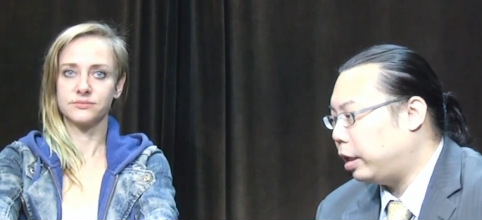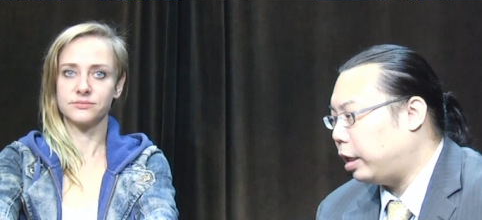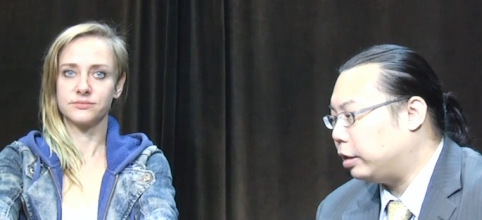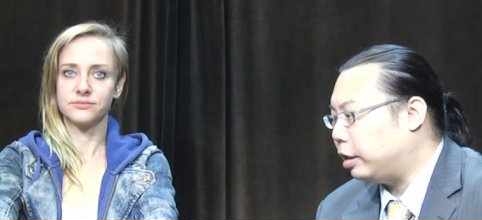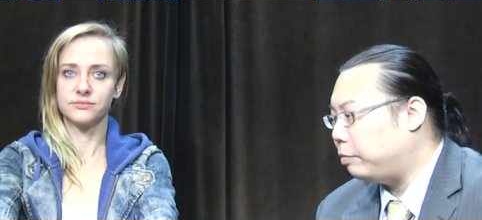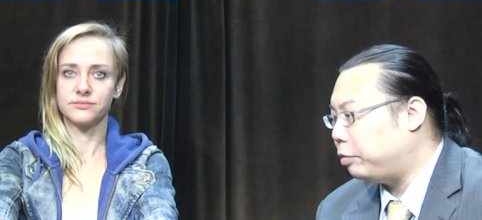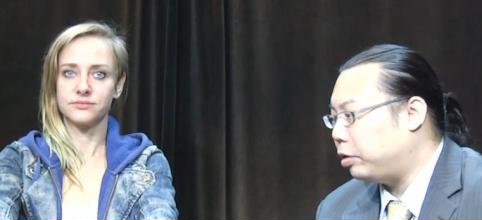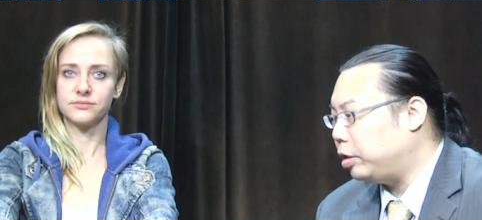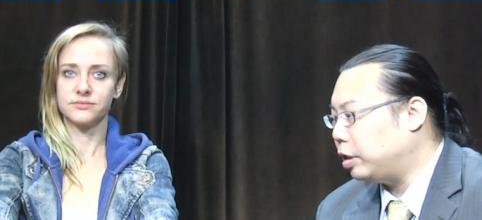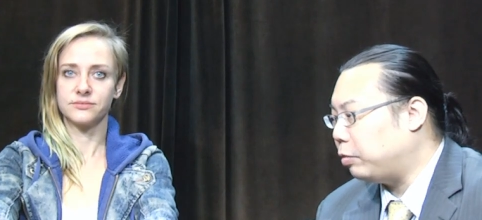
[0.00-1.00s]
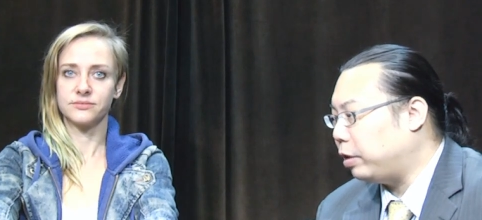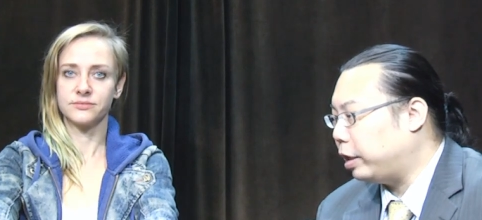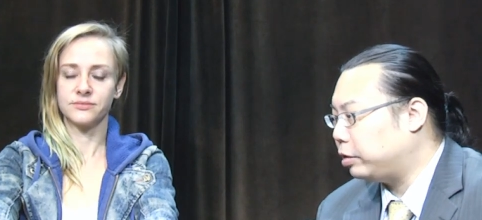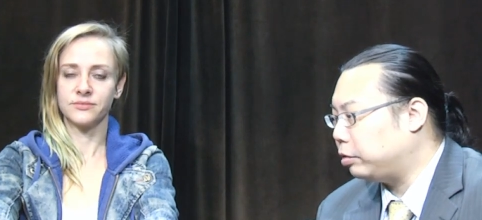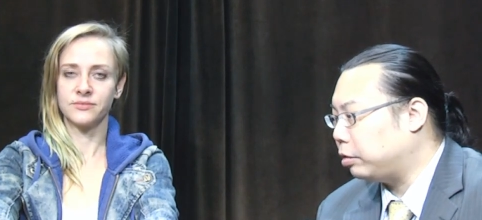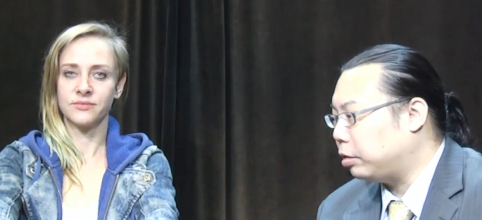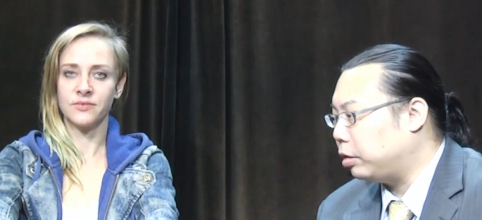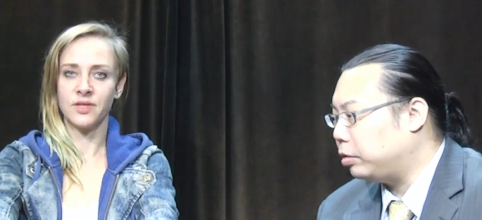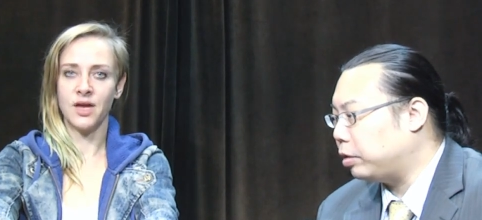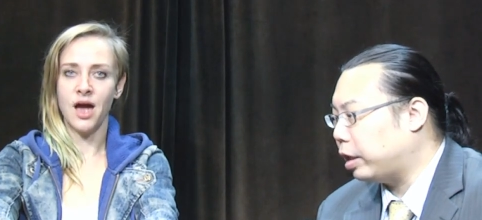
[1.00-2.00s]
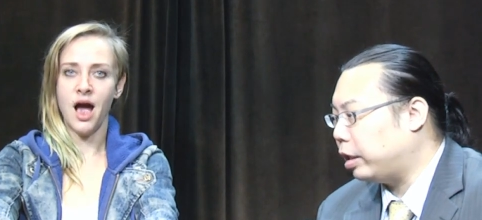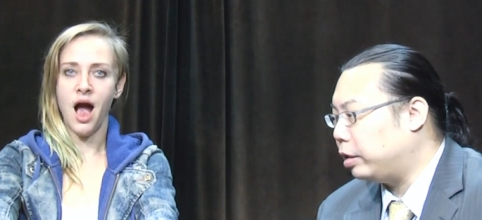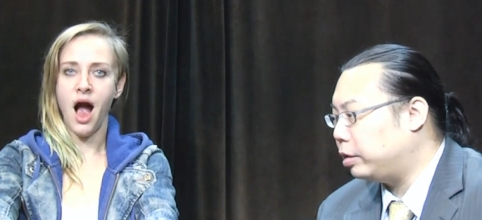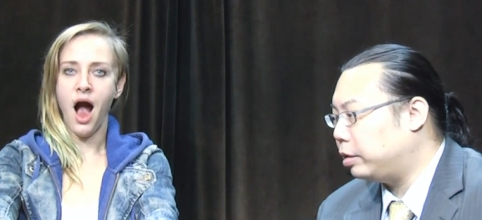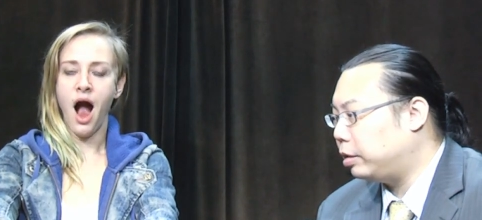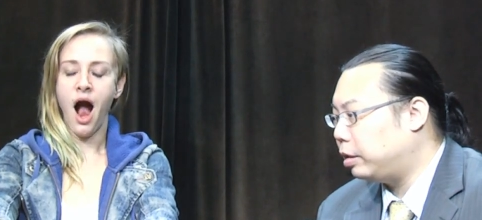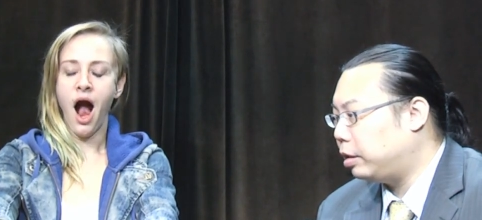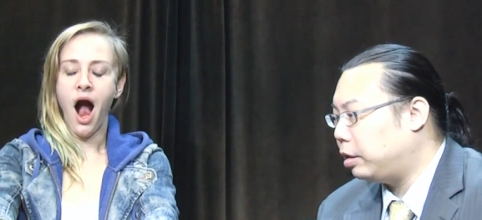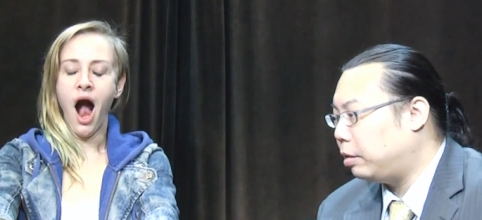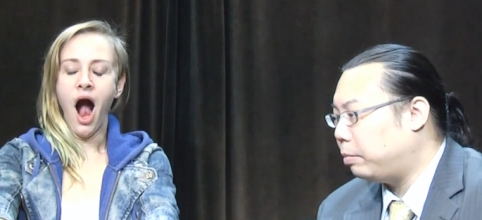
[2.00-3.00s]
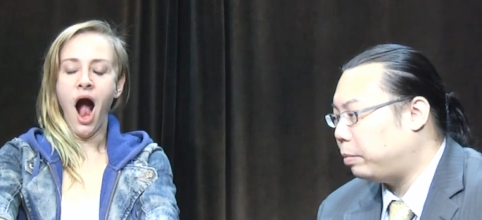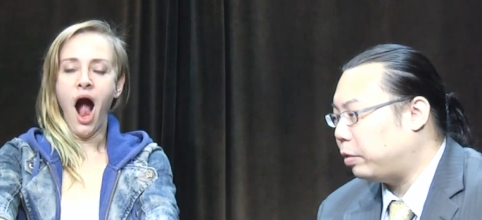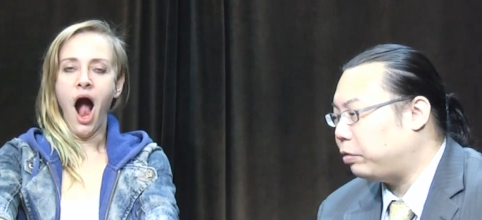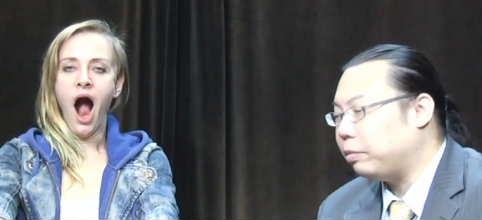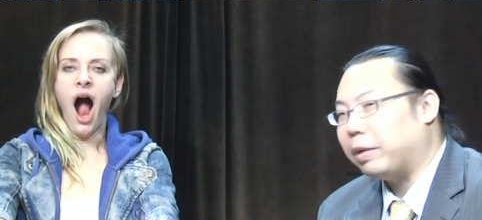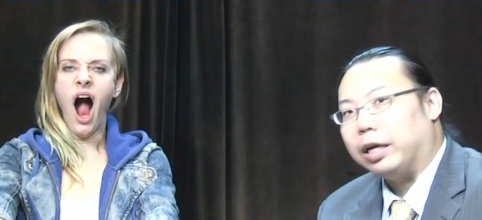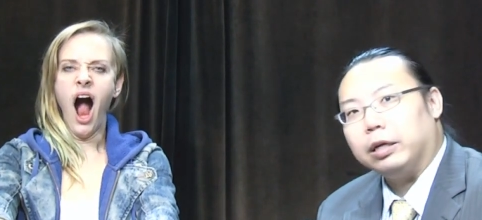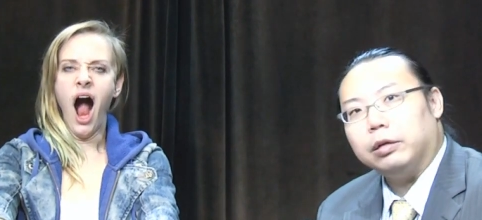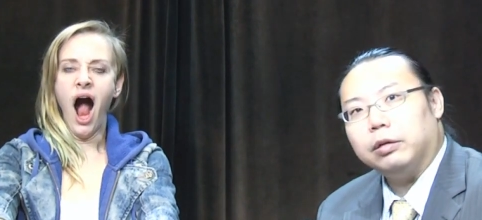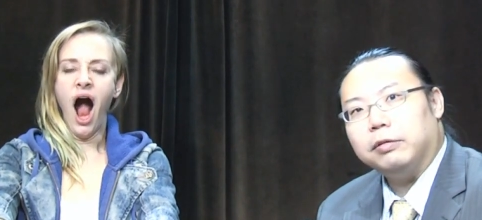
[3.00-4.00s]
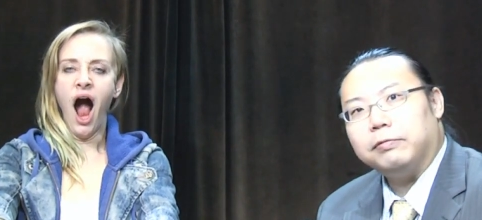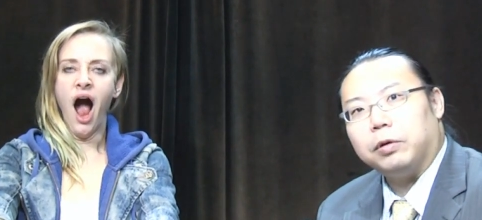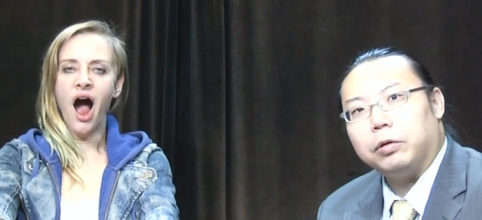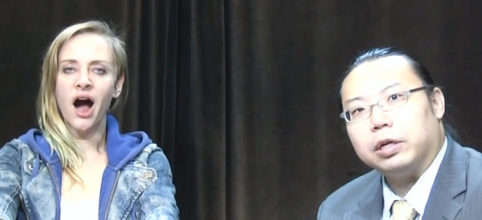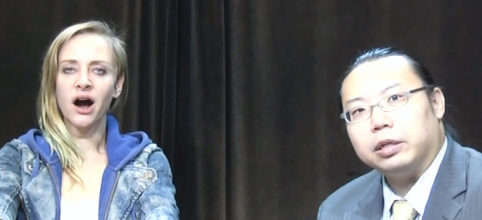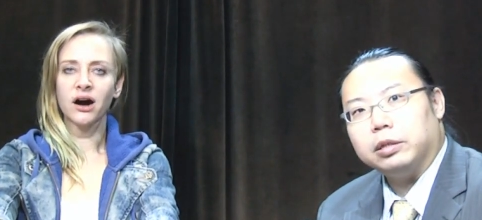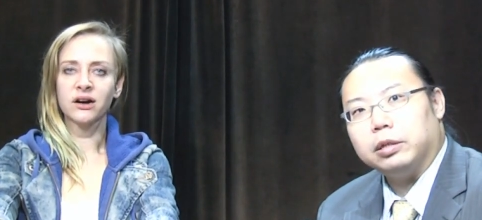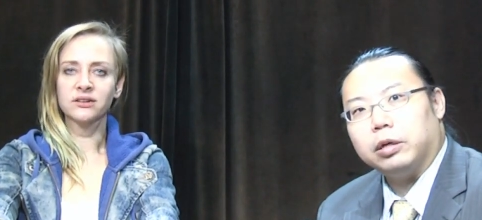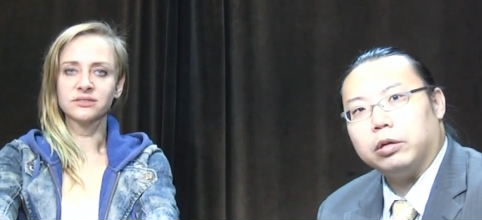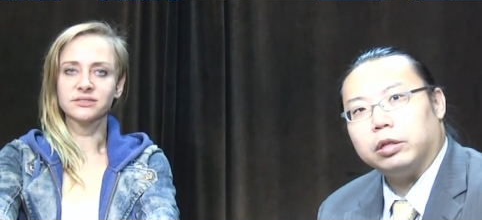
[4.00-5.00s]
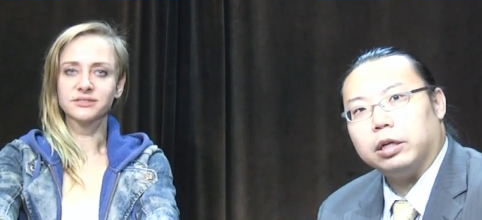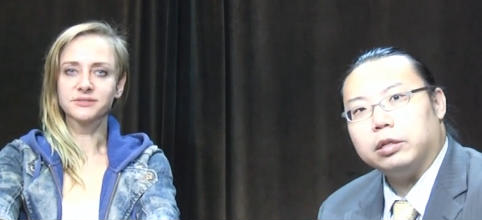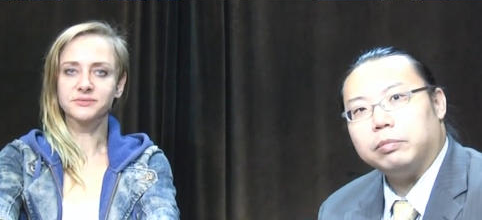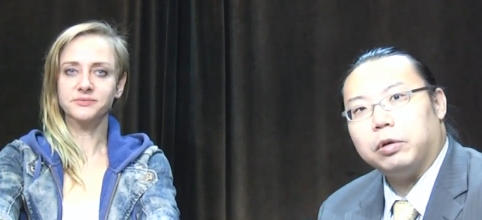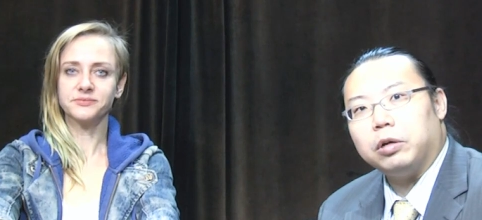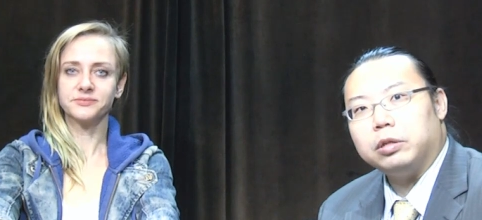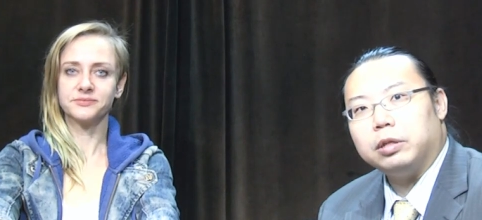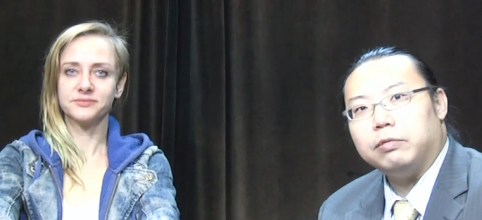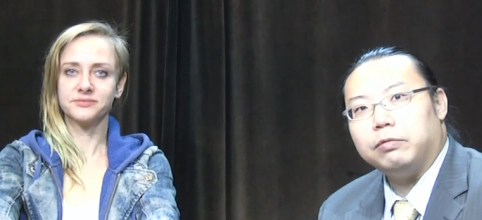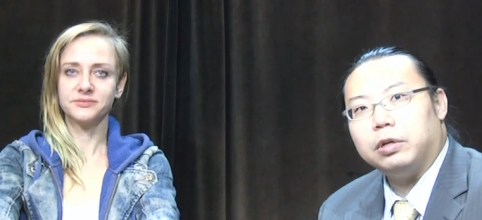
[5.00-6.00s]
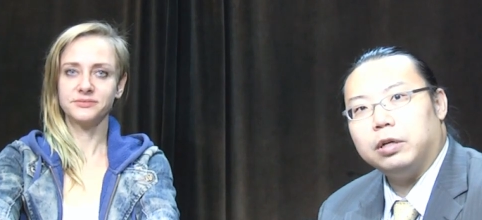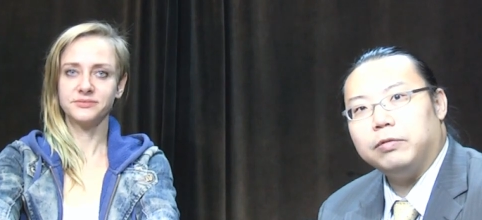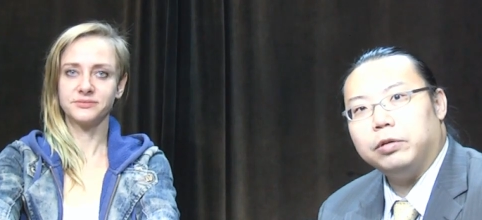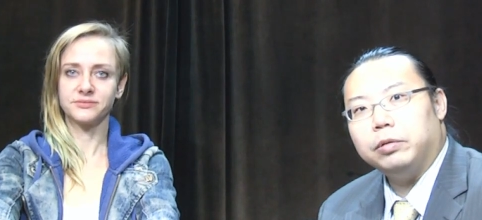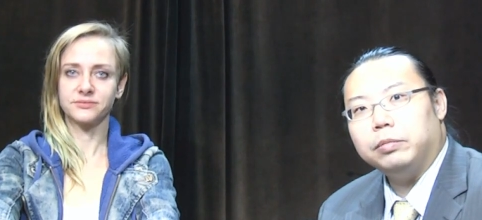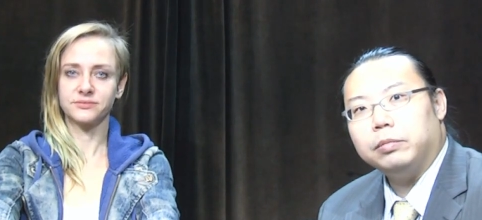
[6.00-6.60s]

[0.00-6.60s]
Speaker 1: At that point I would like you to close your eyes, but remain focused on that spot in front of you.